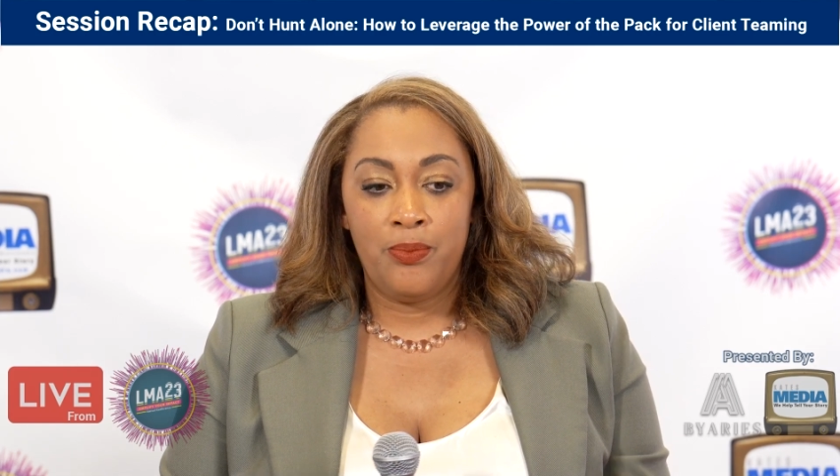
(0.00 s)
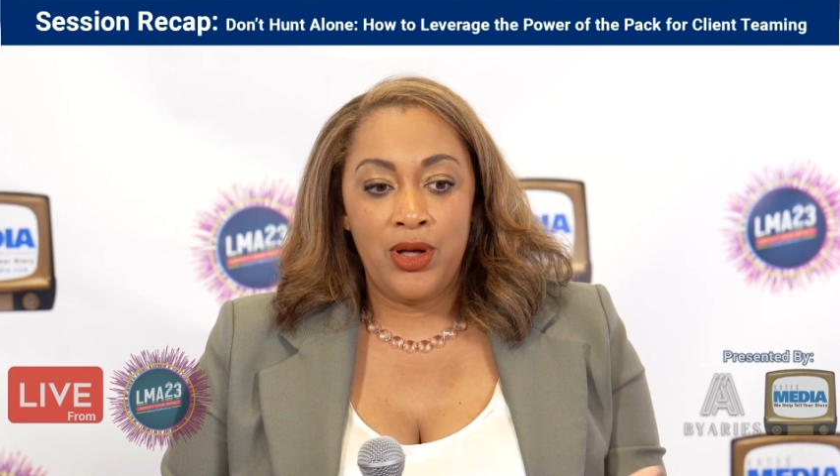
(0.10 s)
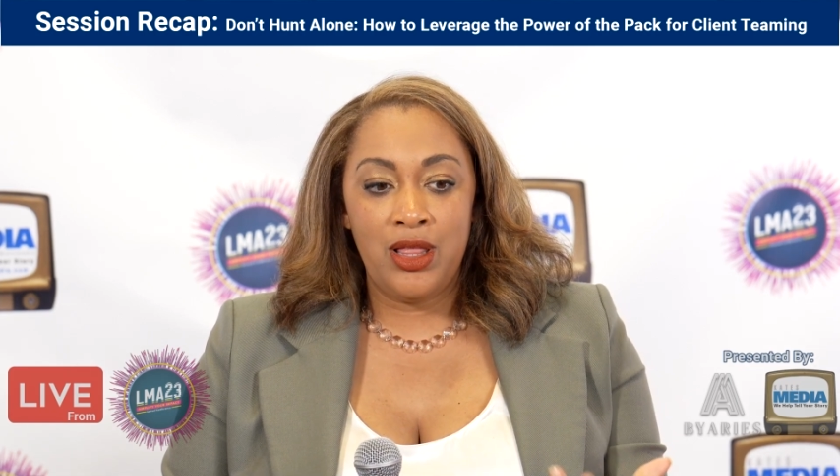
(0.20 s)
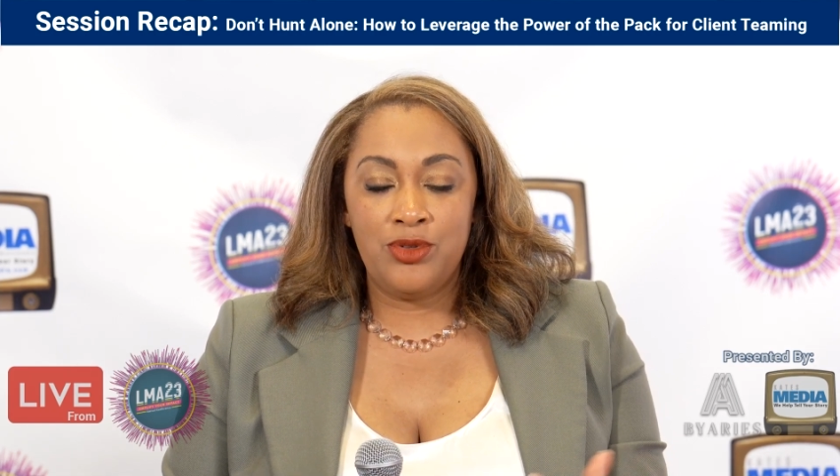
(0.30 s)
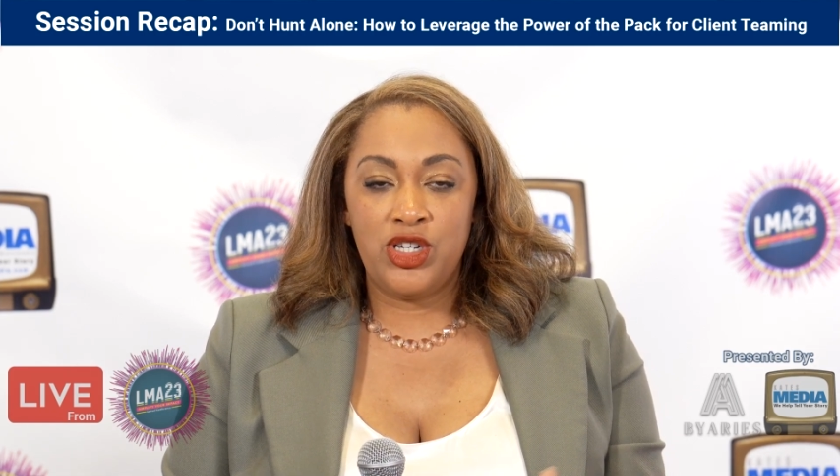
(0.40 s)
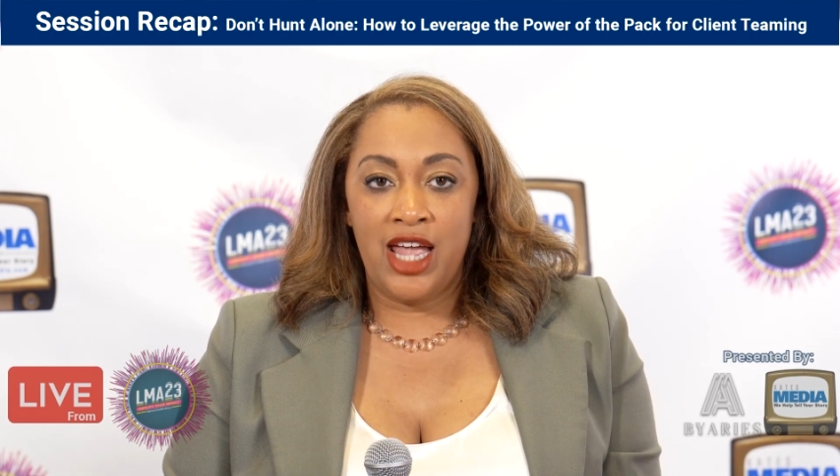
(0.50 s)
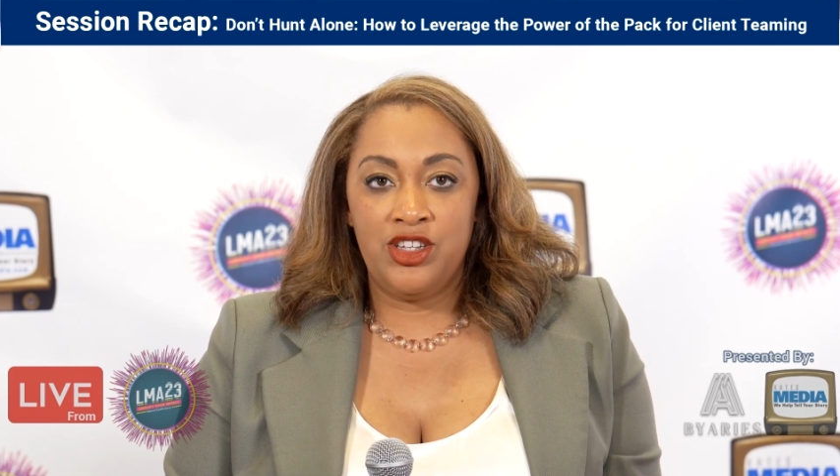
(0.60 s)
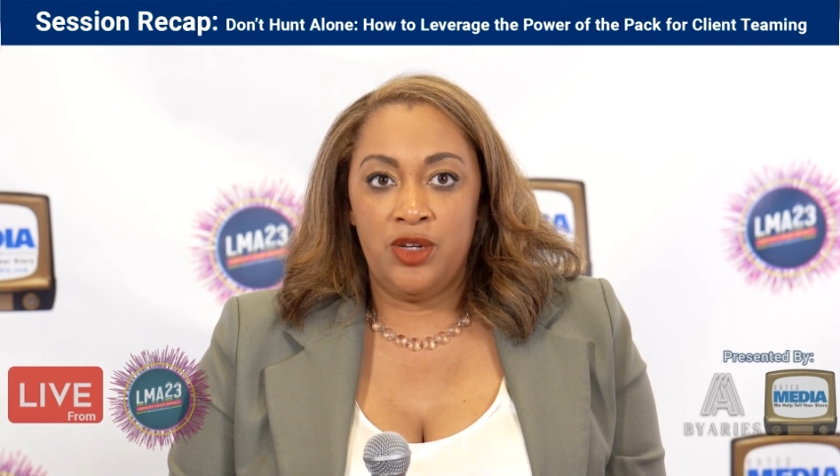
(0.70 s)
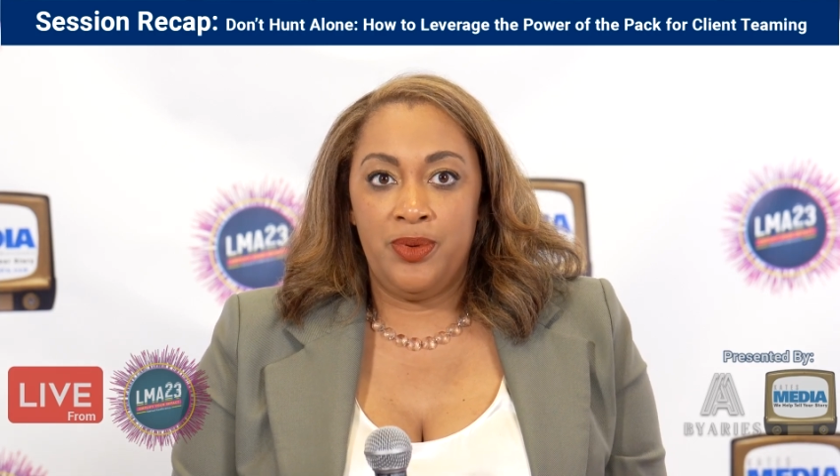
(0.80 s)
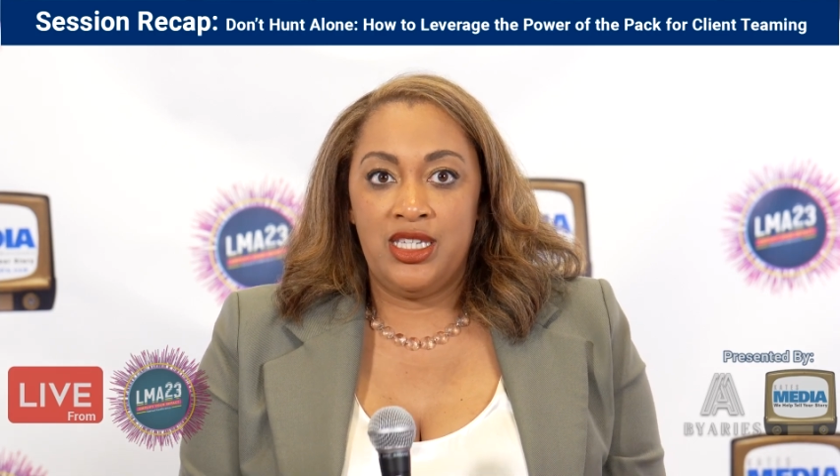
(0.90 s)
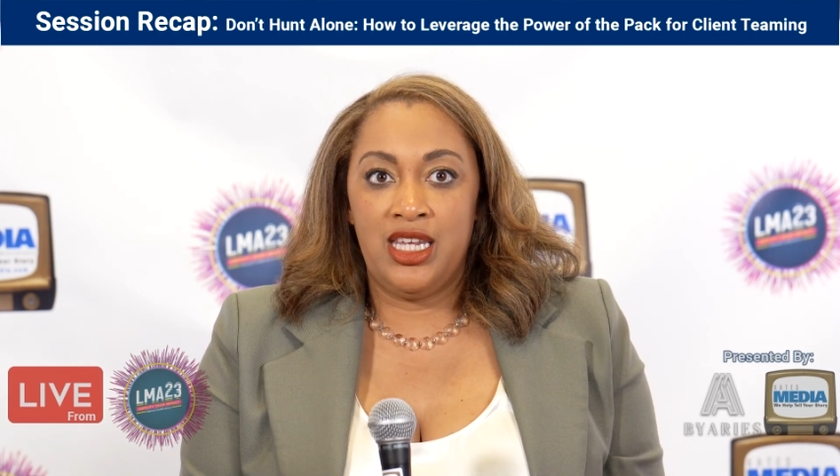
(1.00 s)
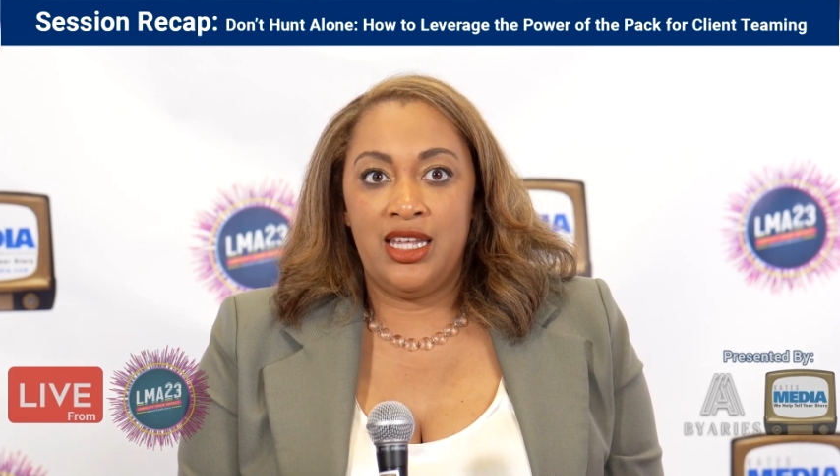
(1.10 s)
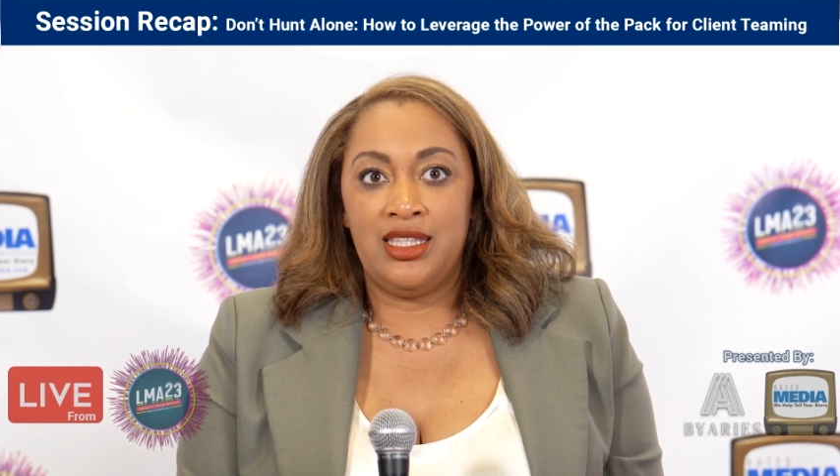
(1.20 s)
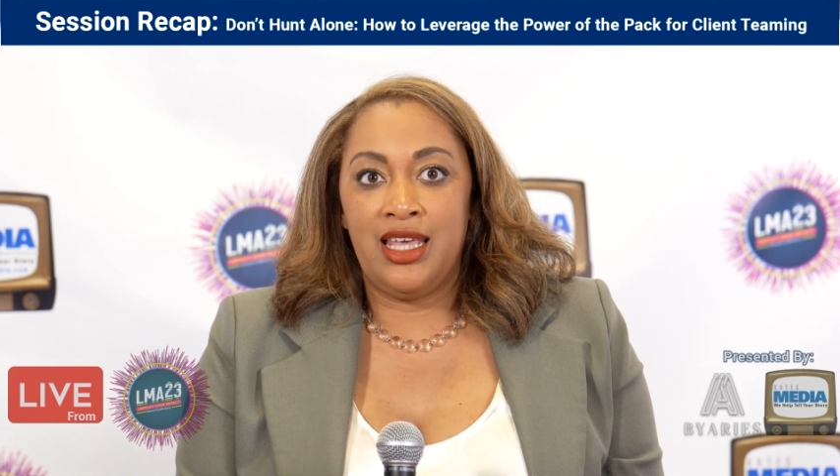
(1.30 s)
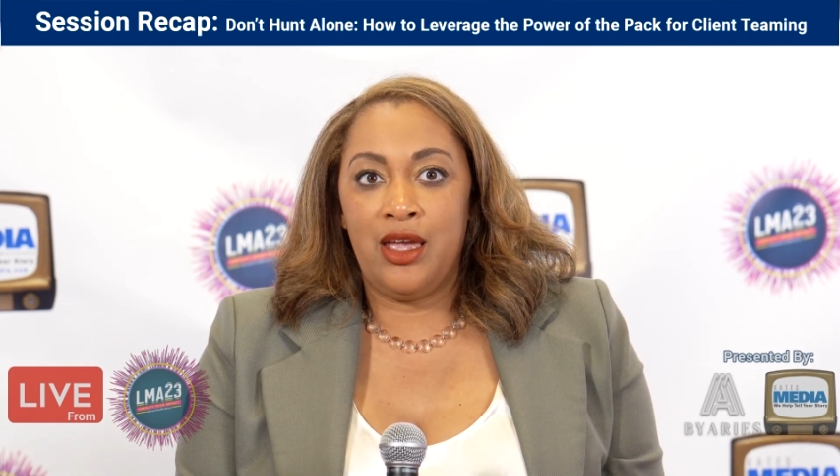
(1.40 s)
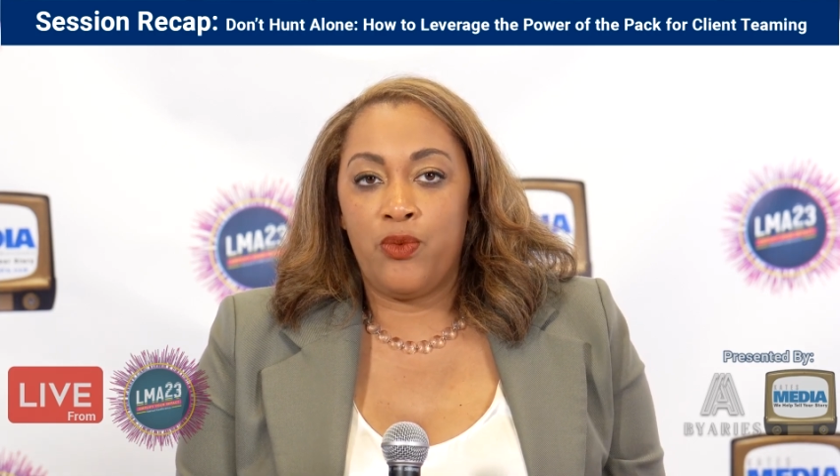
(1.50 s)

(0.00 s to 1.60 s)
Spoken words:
pull up ChatGPT and say,